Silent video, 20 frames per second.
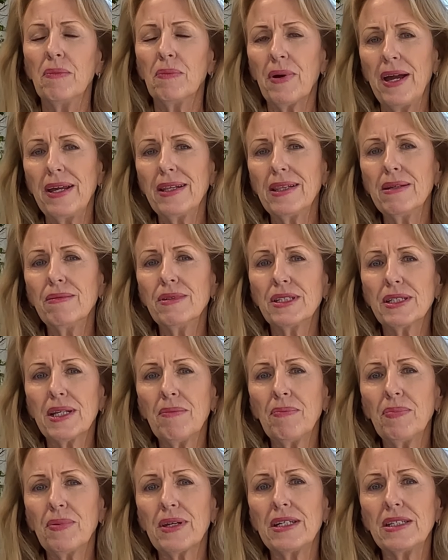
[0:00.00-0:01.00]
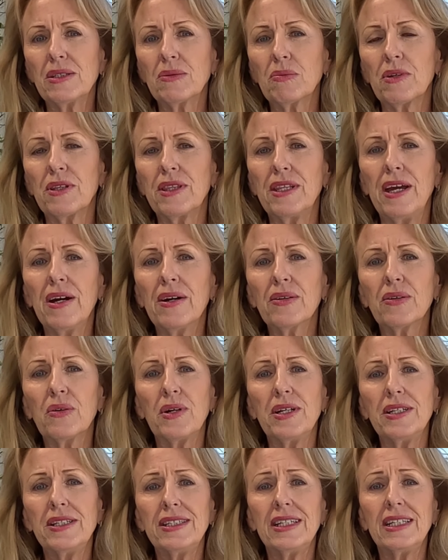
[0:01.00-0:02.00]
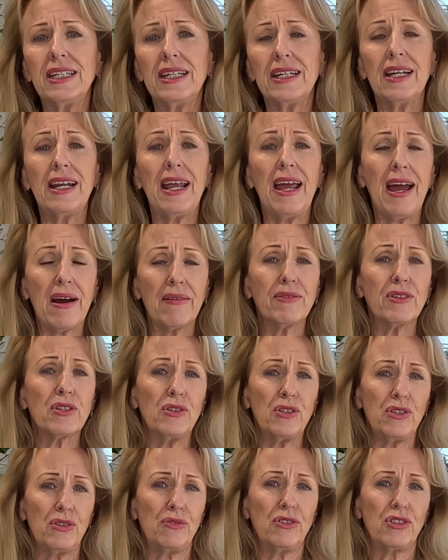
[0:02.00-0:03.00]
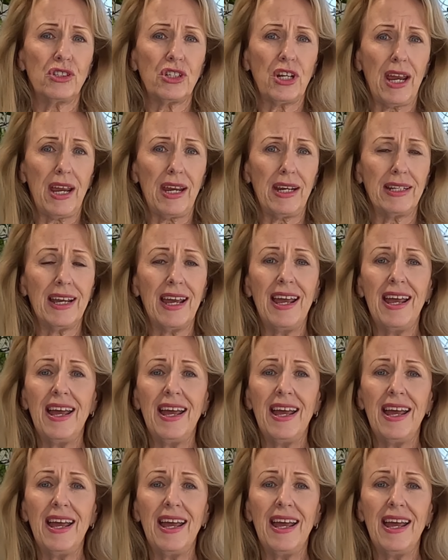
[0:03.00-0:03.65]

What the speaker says: plant them someplace where they're going to get afternoon shade.